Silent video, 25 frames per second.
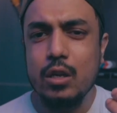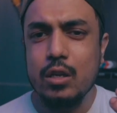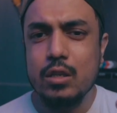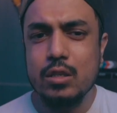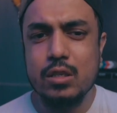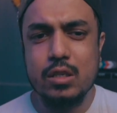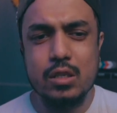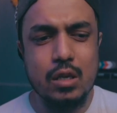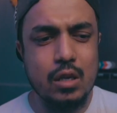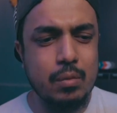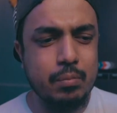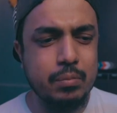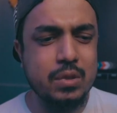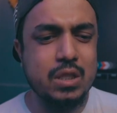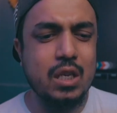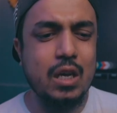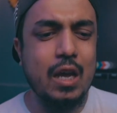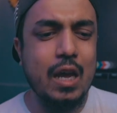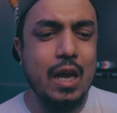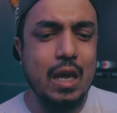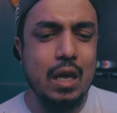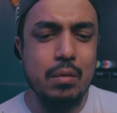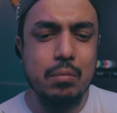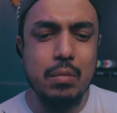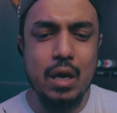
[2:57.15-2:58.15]
some
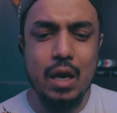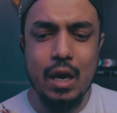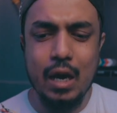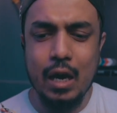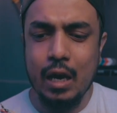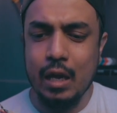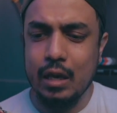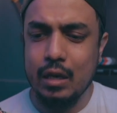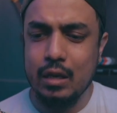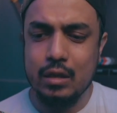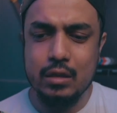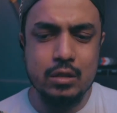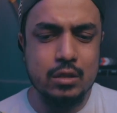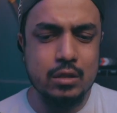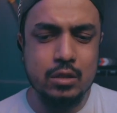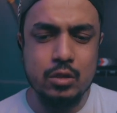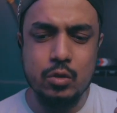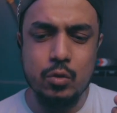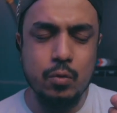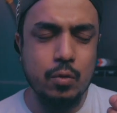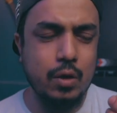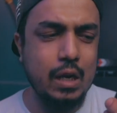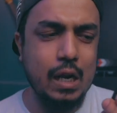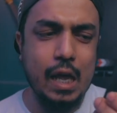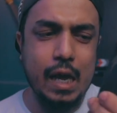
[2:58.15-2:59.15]
time and just
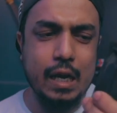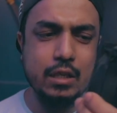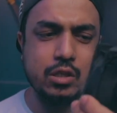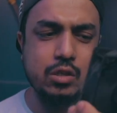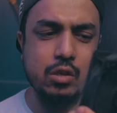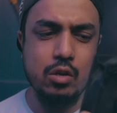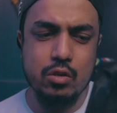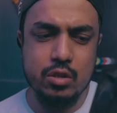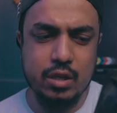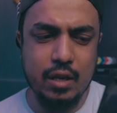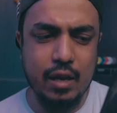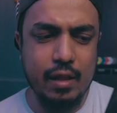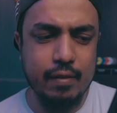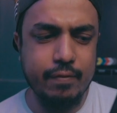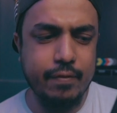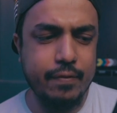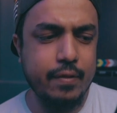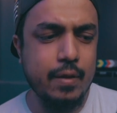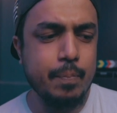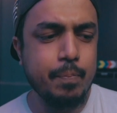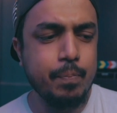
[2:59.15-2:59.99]
to relax yourself.